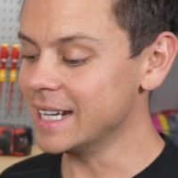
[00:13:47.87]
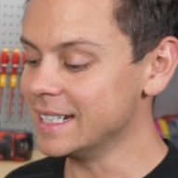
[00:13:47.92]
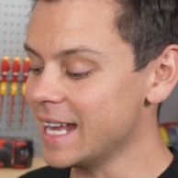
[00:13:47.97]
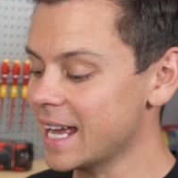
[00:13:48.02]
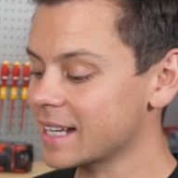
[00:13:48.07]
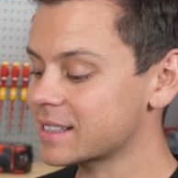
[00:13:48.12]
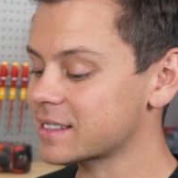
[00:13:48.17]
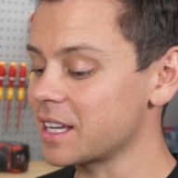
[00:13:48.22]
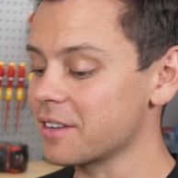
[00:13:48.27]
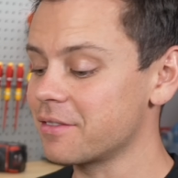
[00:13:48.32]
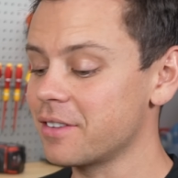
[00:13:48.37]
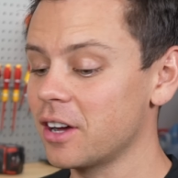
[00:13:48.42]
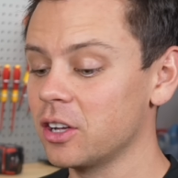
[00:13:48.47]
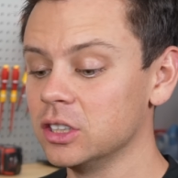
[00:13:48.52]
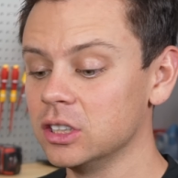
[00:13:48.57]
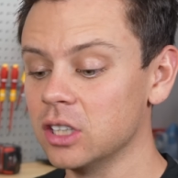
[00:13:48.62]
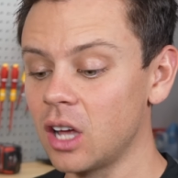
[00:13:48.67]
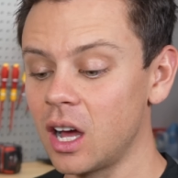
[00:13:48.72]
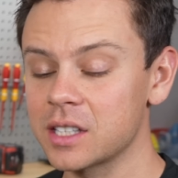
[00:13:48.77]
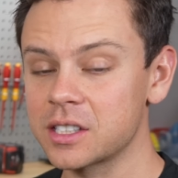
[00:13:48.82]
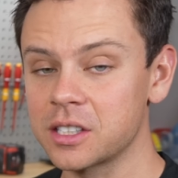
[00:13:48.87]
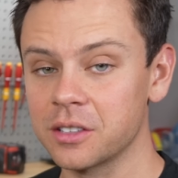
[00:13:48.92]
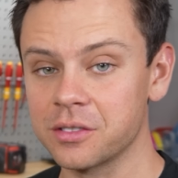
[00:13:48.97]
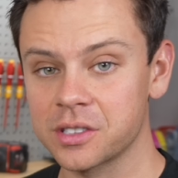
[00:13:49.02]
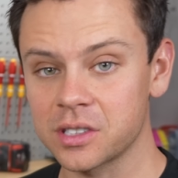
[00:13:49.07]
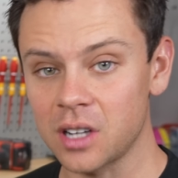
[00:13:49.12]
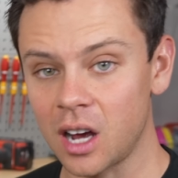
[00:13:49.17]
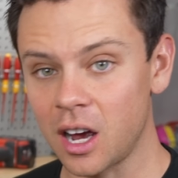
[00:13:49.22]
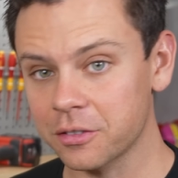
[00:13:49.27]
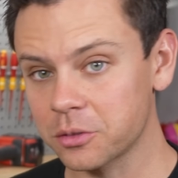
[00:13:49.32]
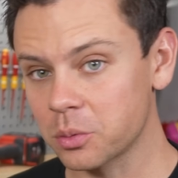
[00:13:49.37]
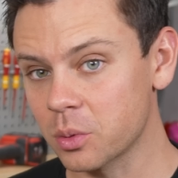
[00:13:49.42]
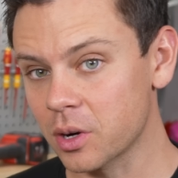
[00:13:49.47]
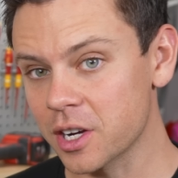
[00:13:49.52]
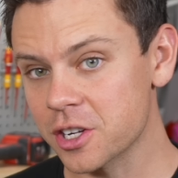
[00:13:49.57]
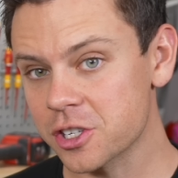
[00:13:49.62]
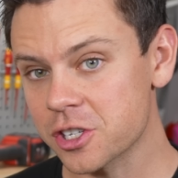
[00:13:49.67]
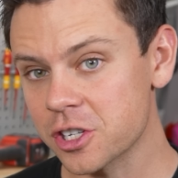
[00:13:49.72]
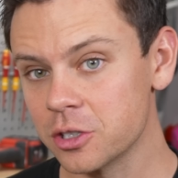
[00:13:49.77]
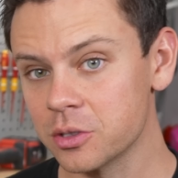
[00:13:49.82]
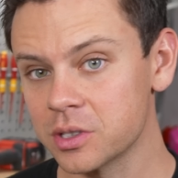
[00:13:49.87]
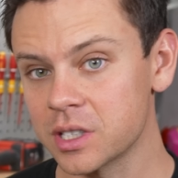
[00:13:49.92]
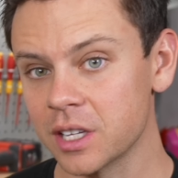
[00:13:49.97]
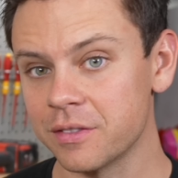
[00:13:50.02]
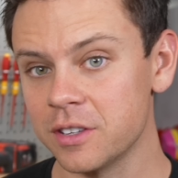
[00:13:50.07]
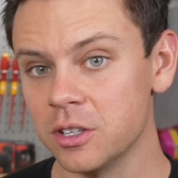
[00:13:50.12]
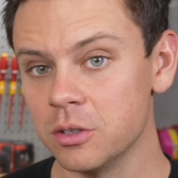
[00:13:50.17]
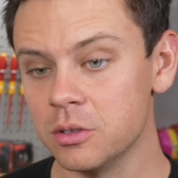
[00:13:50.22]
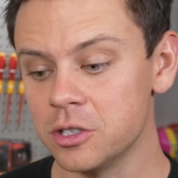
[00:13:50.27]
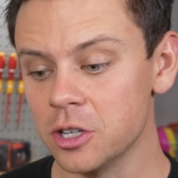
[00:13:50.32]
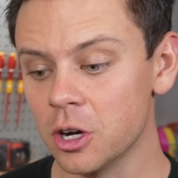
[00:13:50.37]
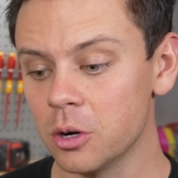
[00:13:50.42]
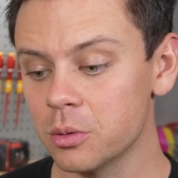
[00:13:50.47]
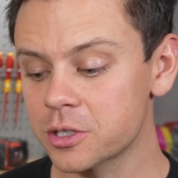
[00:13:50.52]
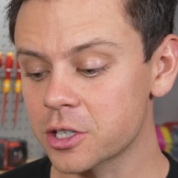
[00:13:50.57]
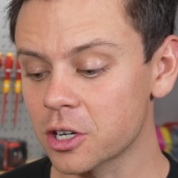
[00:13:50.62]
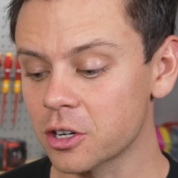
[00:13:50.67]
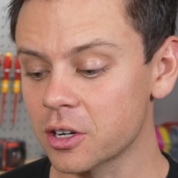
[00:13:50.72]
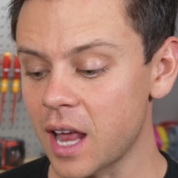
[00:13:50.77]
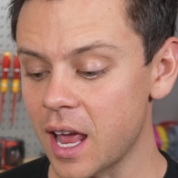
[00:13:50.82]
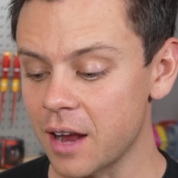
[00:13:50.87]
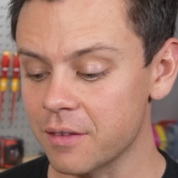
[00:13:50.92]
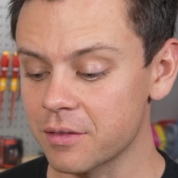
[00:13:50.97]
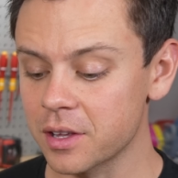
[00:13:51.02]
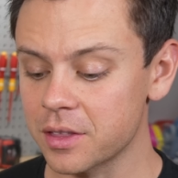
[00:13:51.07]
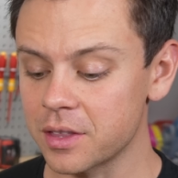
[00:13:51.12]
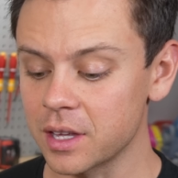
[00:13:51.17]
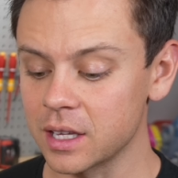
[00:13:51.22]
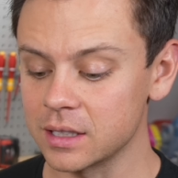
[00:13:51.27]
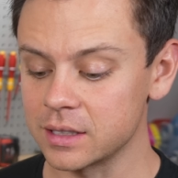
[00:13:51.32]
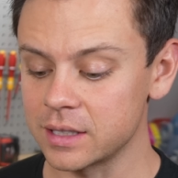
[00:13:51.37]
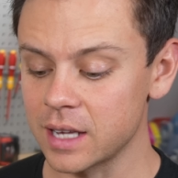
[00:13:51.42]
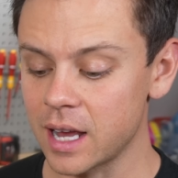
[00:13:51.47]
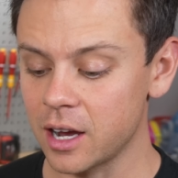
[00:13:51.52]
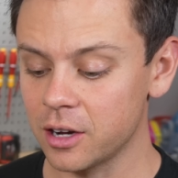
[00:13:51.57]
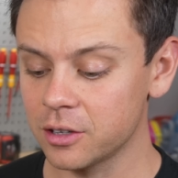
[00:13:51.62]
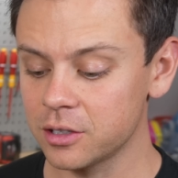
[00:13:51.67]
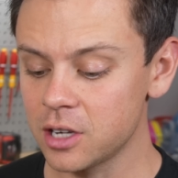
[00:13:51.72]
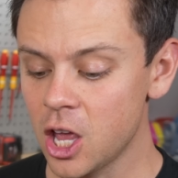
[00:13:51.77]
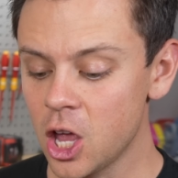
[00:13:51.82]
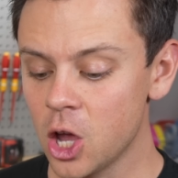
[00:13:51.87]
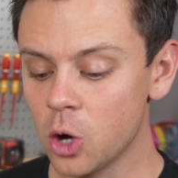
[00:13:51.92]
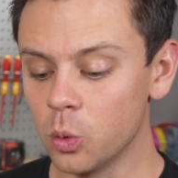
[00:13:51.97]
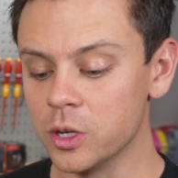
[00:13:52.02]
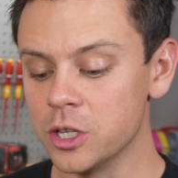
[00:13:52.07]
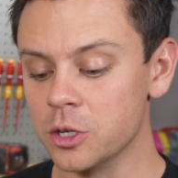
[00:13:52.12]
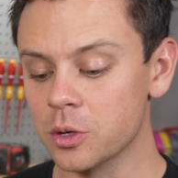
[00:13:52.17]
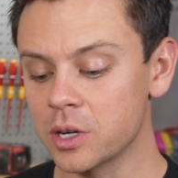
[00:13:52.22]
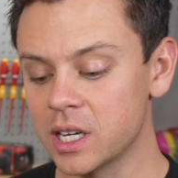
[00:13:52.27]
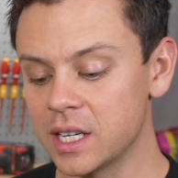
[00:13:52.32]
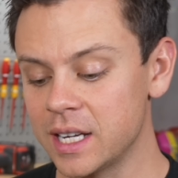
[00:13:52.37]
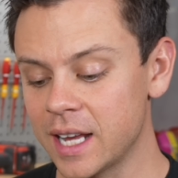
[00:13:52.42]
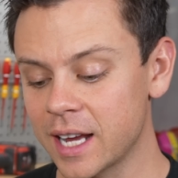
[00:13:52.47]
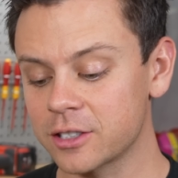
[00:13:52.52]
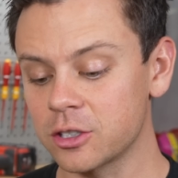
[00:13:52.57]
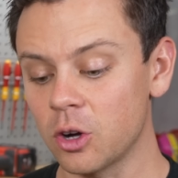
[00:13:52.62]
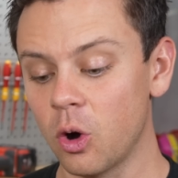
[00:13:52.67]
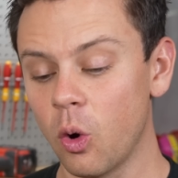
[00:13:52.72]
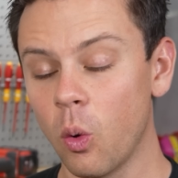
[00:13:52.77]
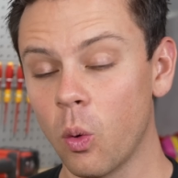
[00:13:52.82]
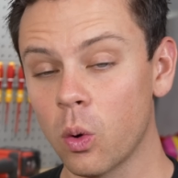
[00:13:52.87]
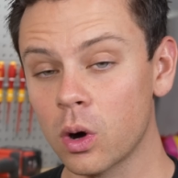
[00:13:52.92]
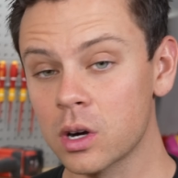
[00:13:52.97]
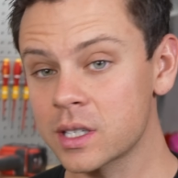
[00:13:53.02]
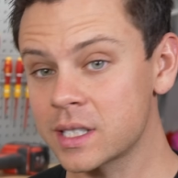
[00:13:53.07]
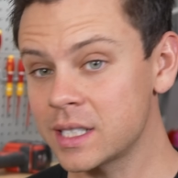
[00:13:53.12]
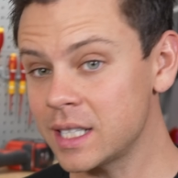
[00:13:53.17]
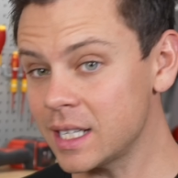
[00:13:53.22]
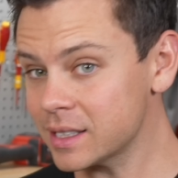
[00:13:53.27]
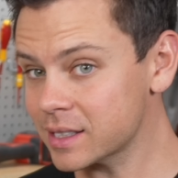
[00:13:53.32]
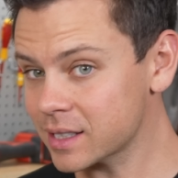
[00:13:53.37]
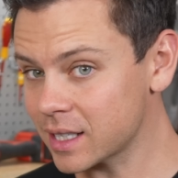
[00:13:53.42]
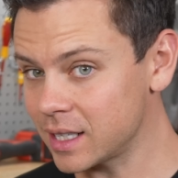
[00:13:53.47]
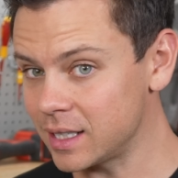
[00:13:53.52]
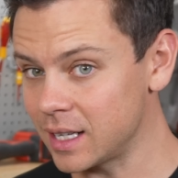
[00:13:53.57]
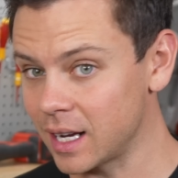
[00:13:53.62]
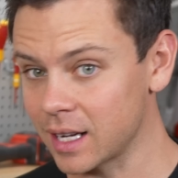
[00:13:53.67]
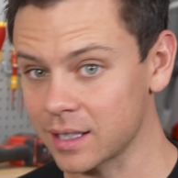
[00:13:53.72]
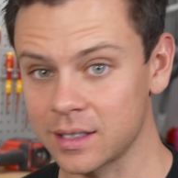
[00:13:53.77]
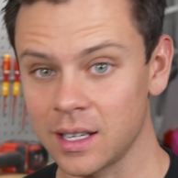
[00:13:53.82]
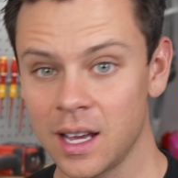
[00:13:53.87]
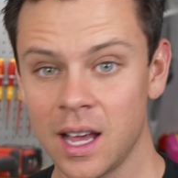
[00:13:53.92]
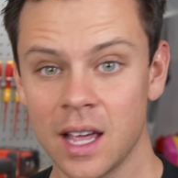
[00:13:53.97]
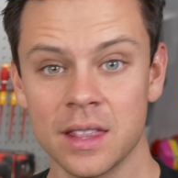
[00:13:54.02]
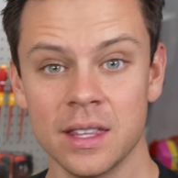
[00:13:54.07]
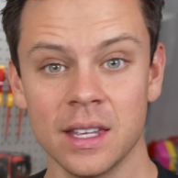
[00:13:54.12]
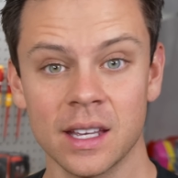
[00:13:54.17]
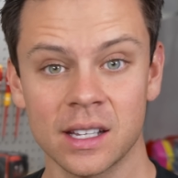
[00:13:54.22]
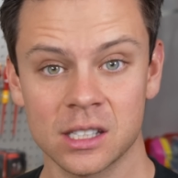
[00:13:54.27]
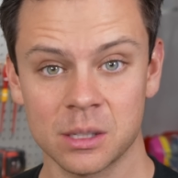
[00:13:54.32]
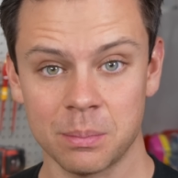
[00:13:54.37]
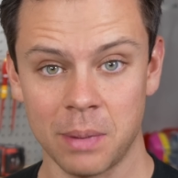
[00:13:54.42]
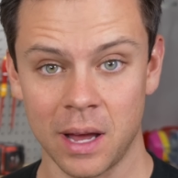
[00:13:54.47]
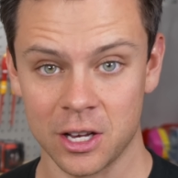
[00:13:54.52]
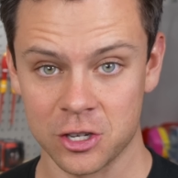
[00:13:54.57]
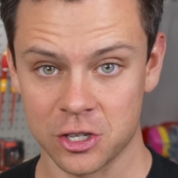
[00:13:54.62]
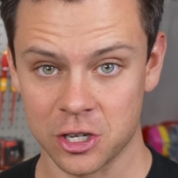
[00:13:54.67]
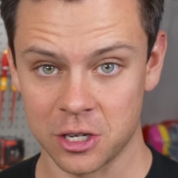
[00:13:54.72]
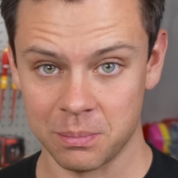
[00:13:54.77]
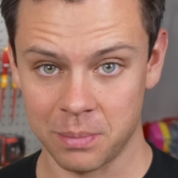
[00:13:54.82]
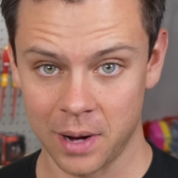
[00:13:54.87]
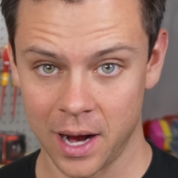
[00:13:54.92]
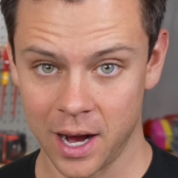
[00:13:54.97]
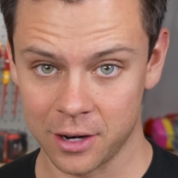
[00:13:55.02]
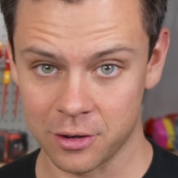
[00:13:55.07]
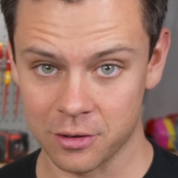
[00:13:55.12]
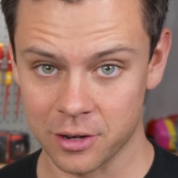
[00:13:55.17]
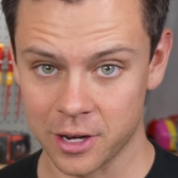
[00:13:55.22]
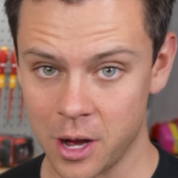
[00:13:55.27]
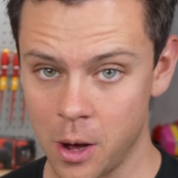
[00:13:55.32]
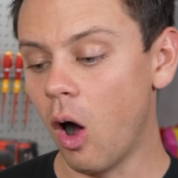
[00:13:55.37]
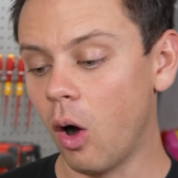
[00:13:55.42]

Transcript: Next, I found lots of software issues if you don't turn everything down when you connect or disconnect the expansion battery.